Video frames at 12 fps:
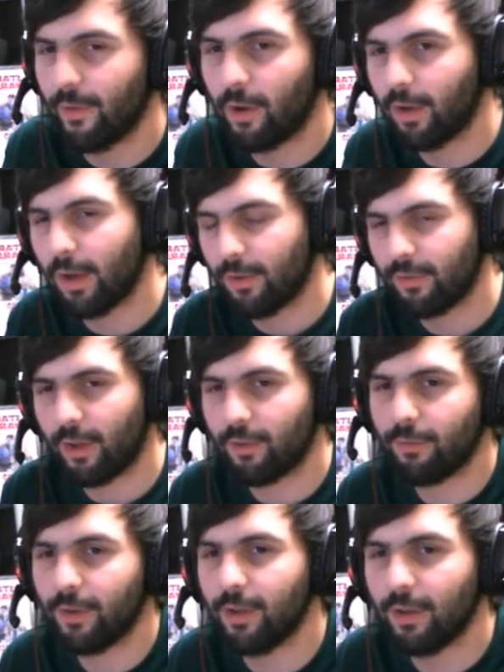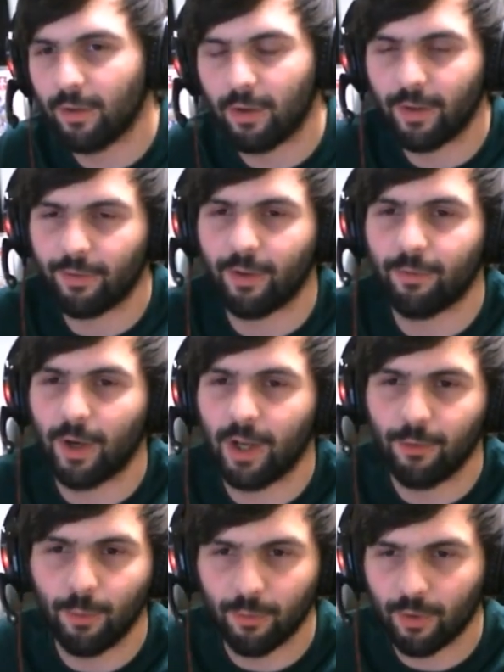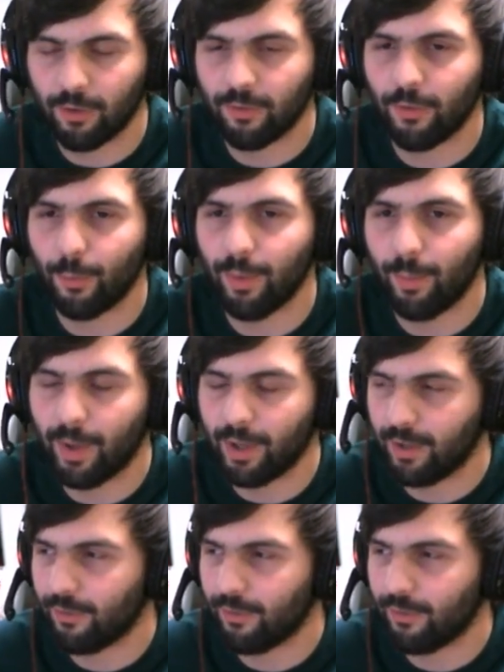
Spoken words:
the RSS feed and all that stuff for iTunes costs a little bit of money.